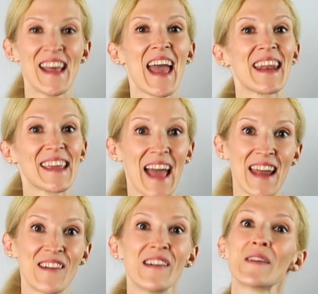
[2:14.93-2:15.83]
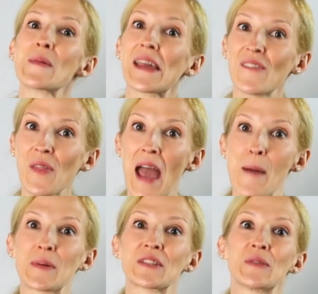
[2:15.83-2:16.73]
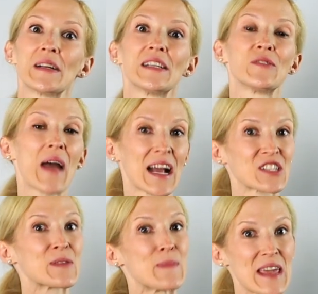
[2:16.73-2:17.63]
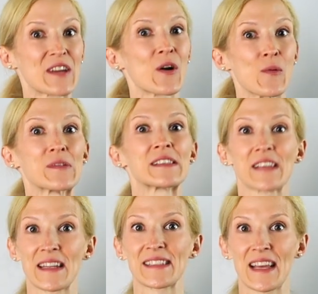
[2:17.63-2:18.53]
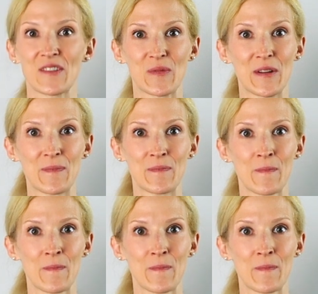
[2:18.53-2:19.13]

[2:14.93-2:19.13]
And again, we give you the opportunity to actually make your own study schedule.